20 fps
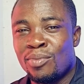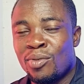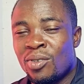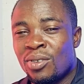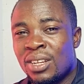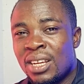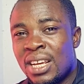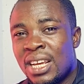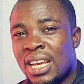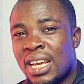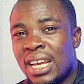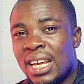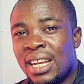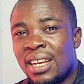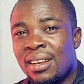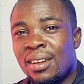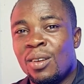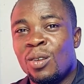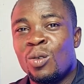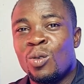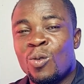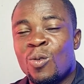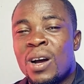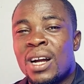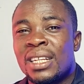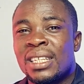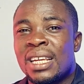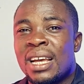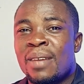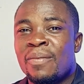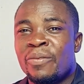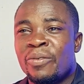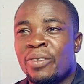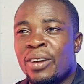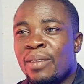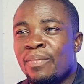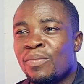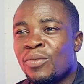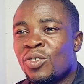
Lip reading: but in a lower time frame.